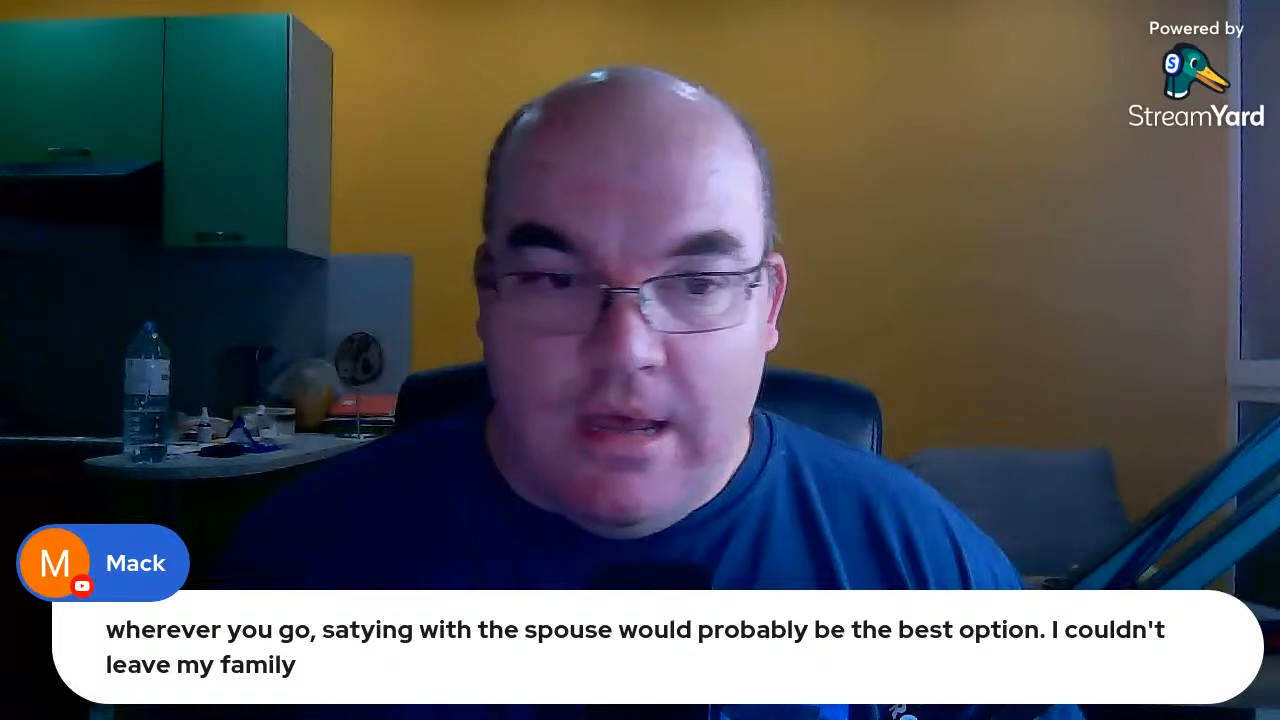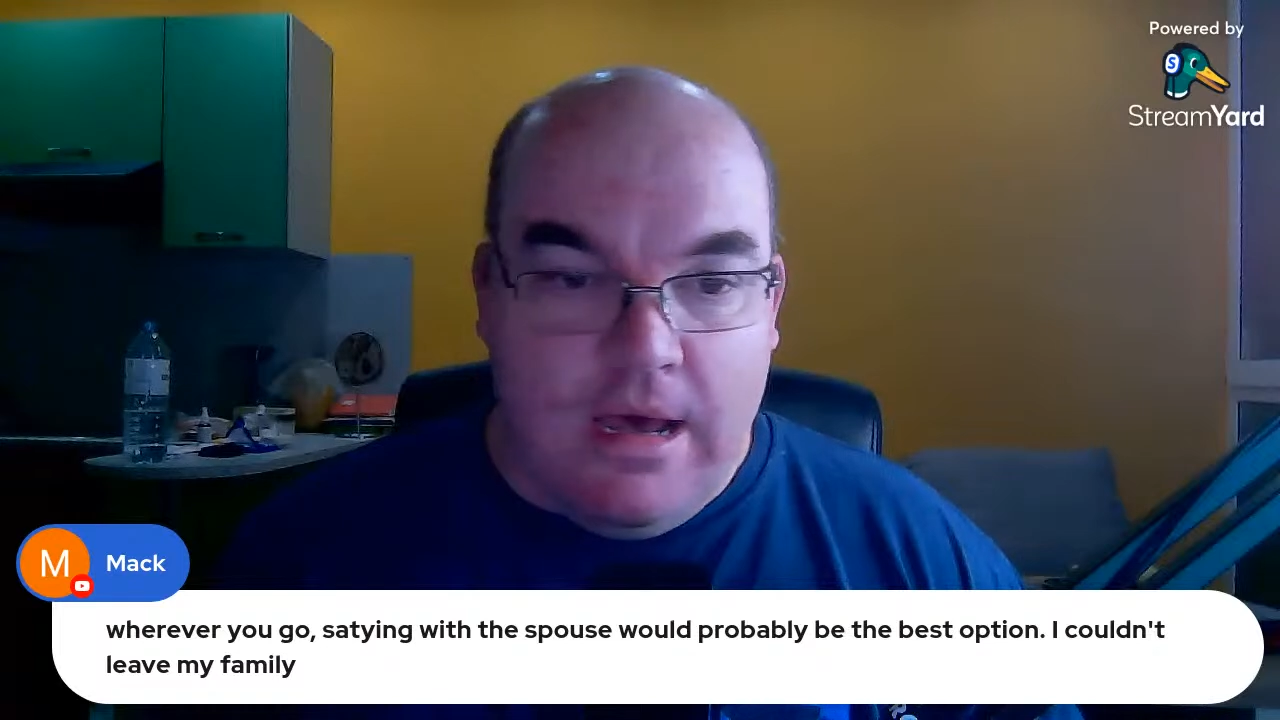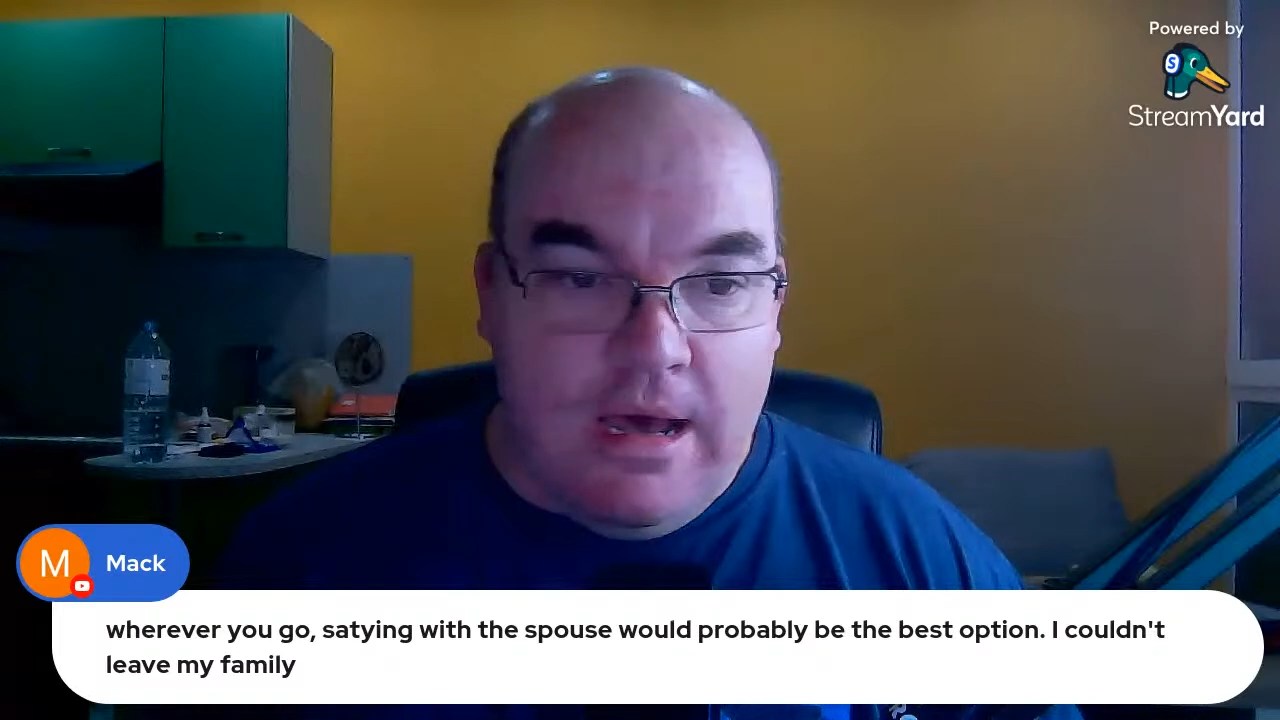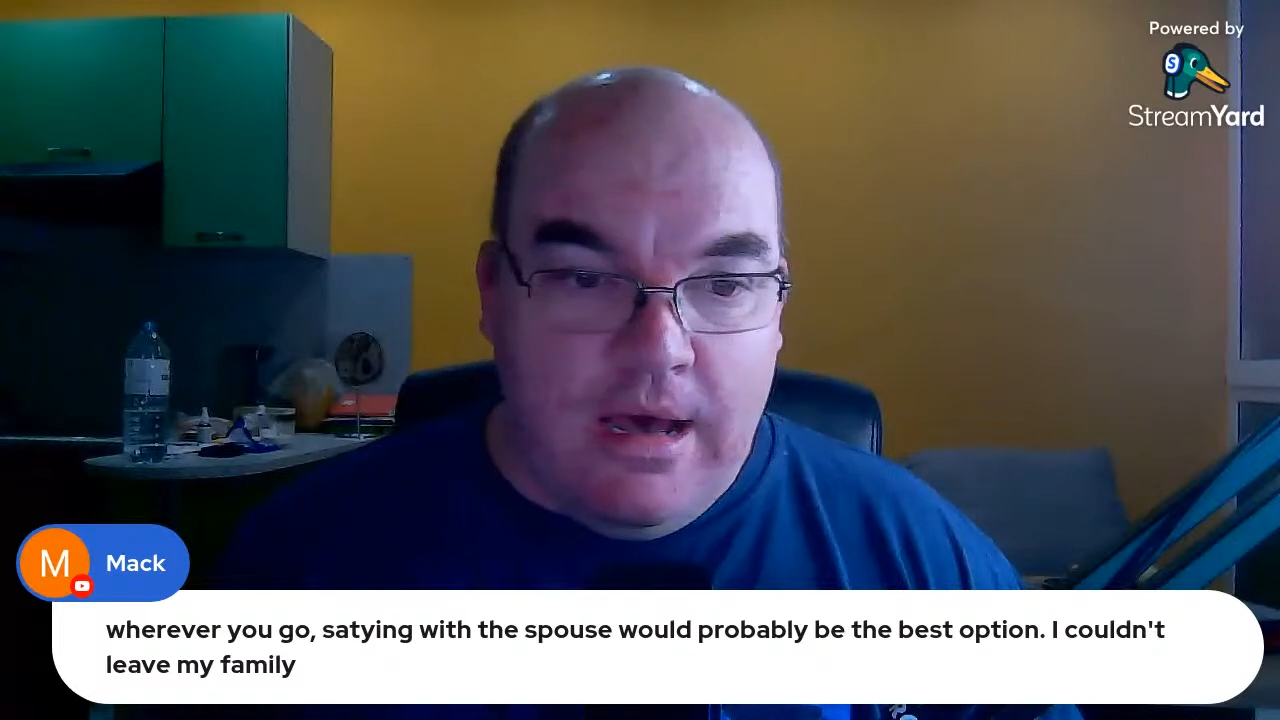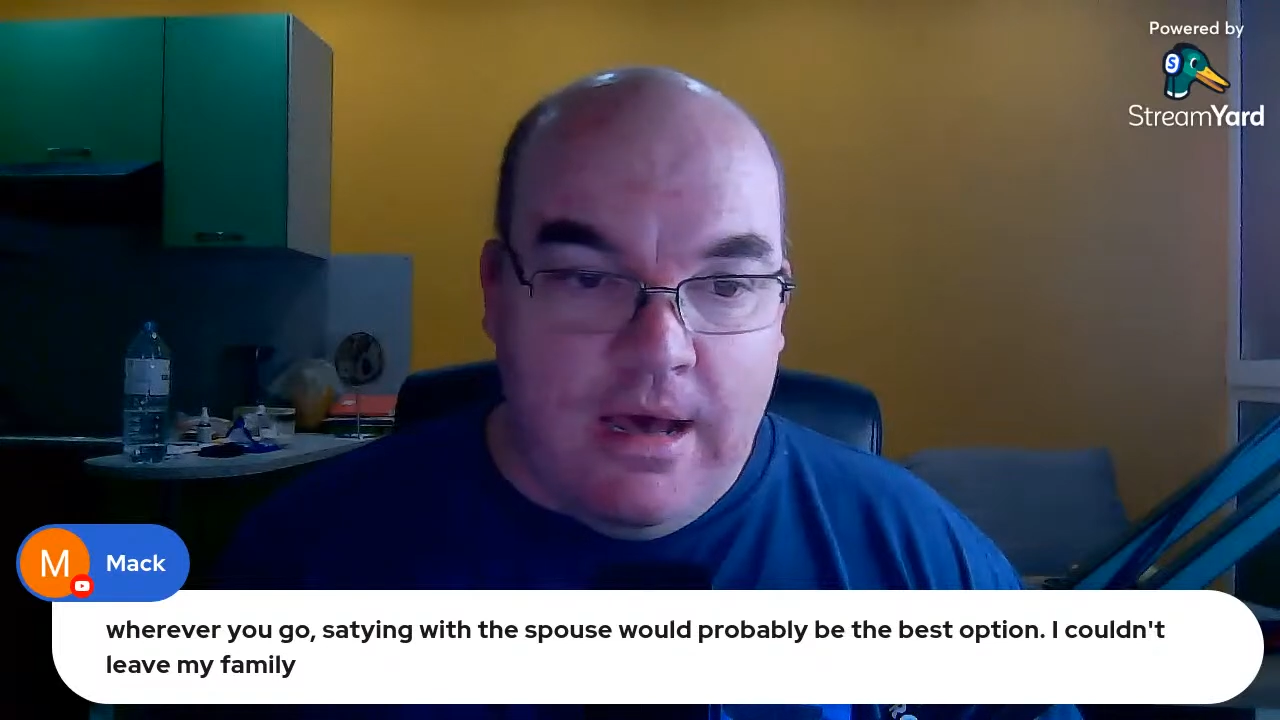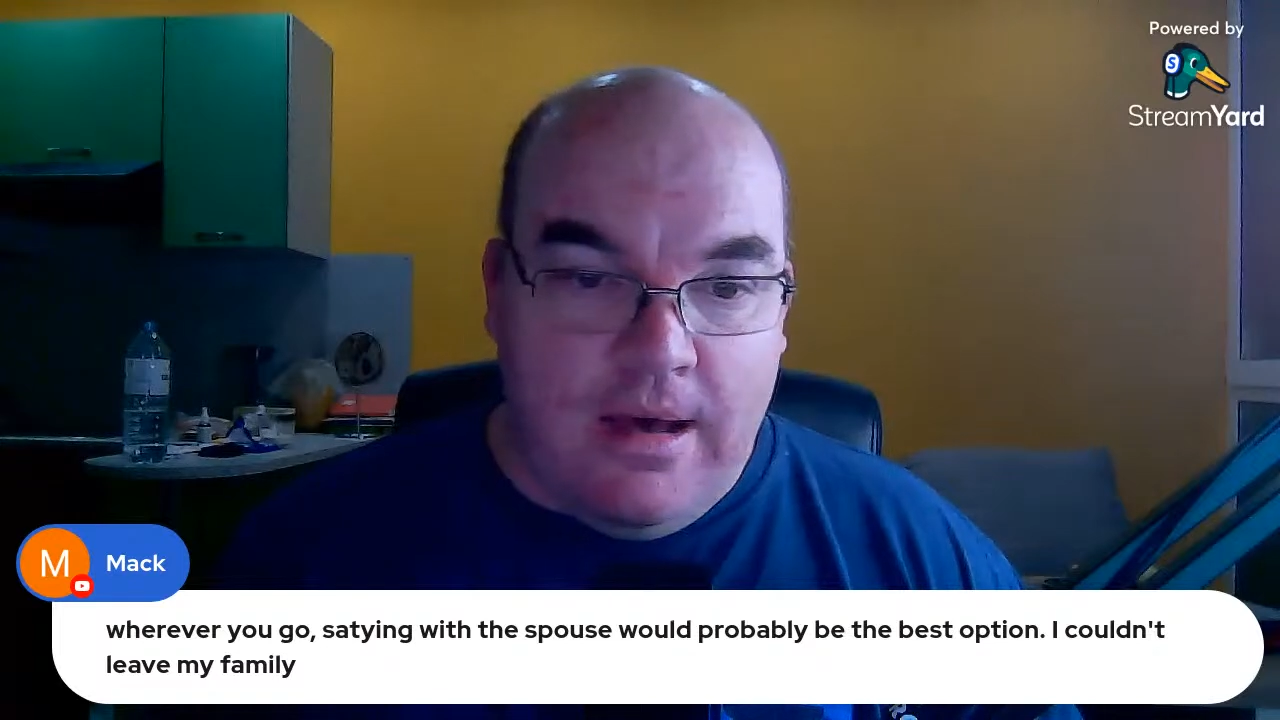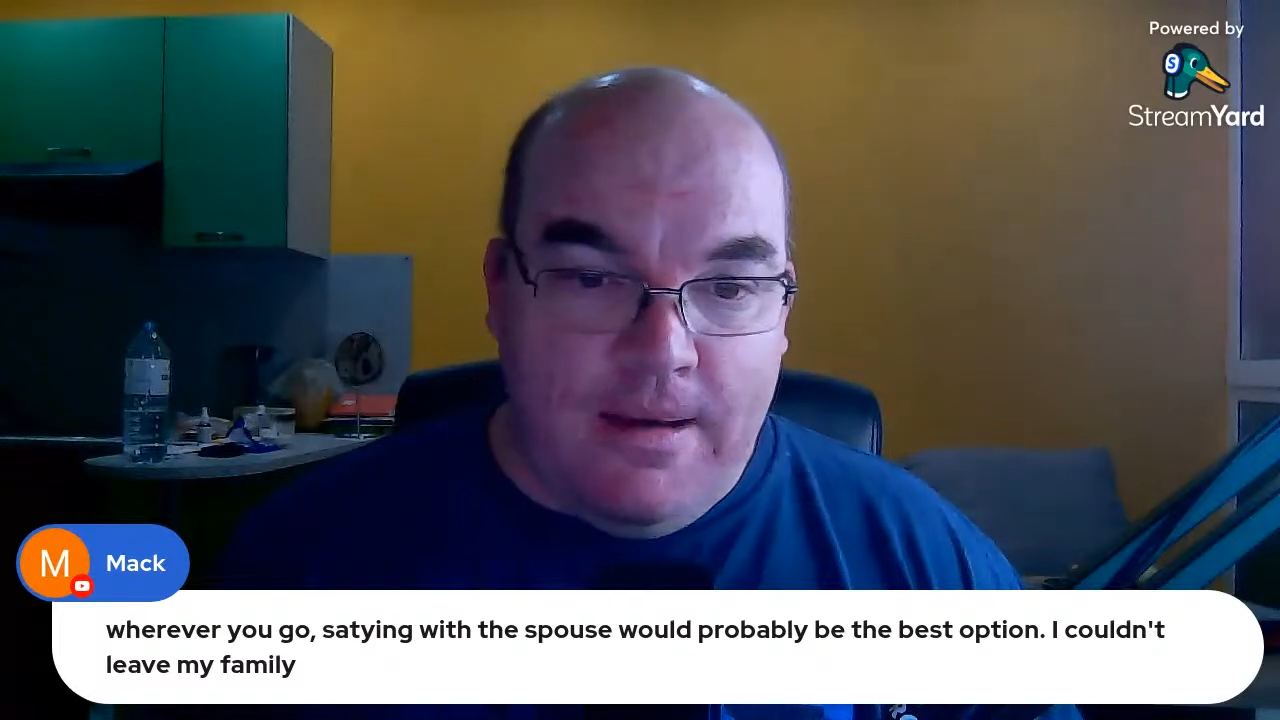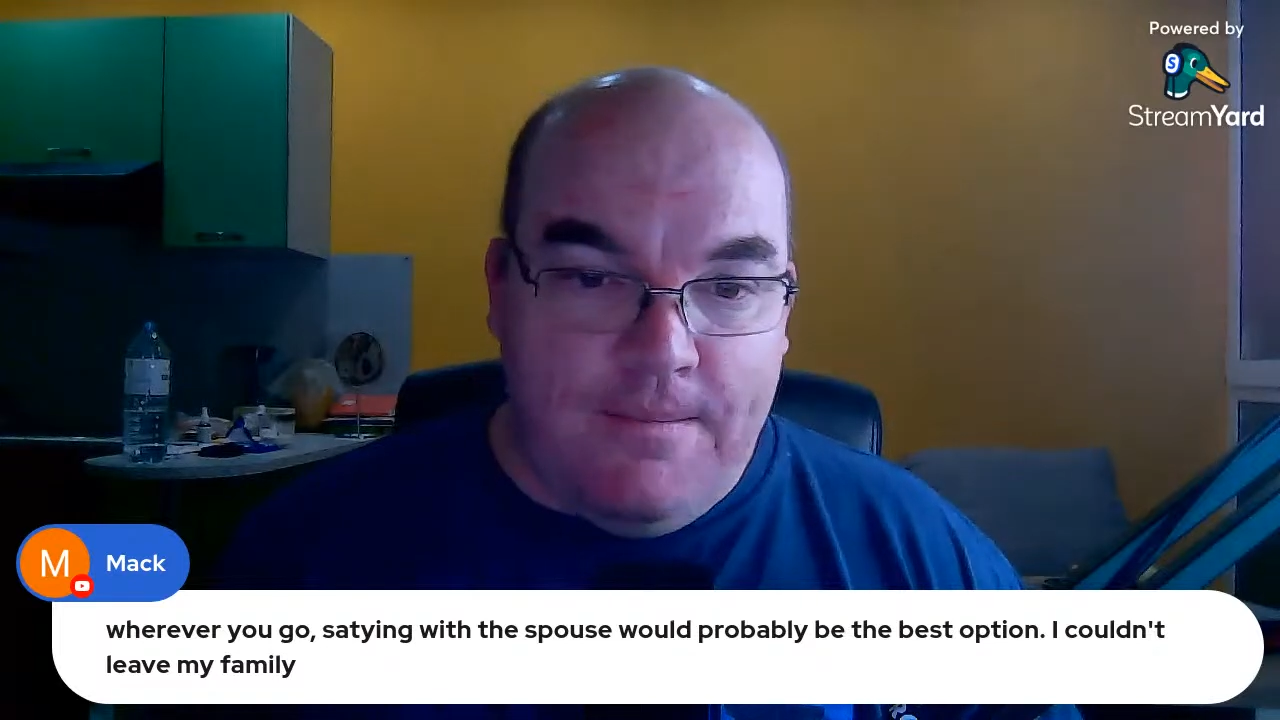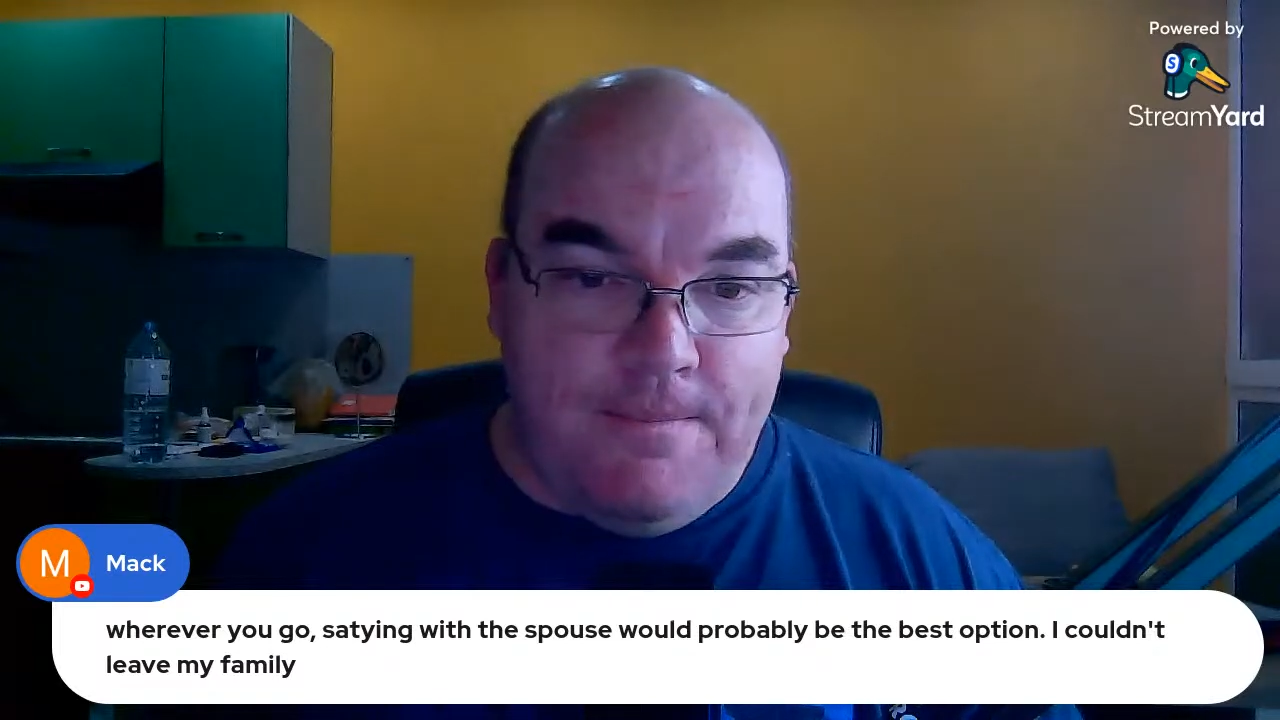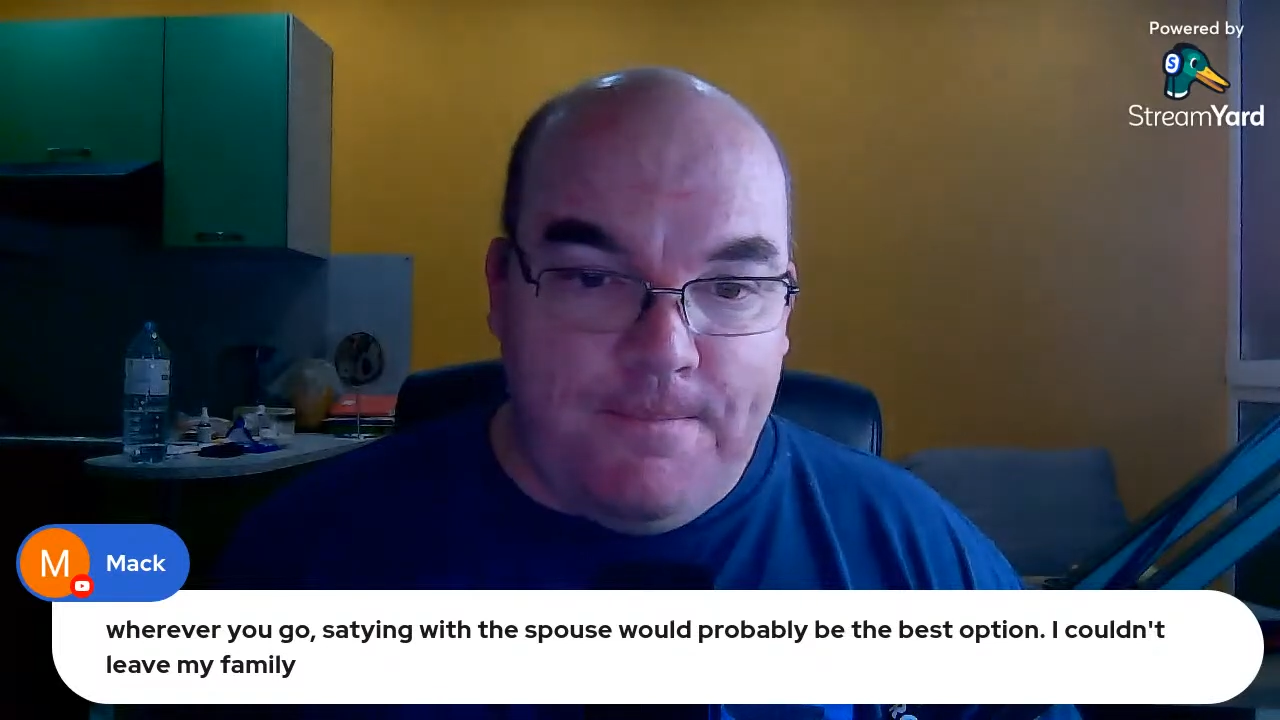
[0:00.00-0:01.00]

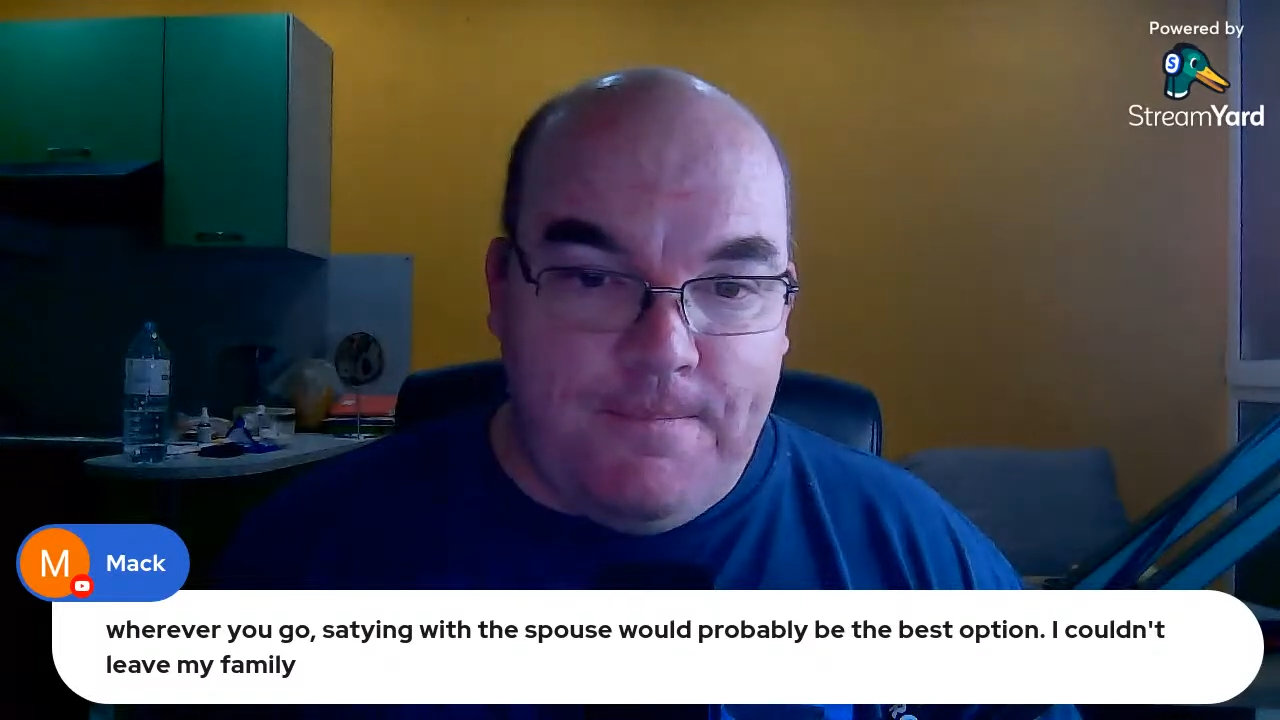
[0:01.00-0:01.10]
I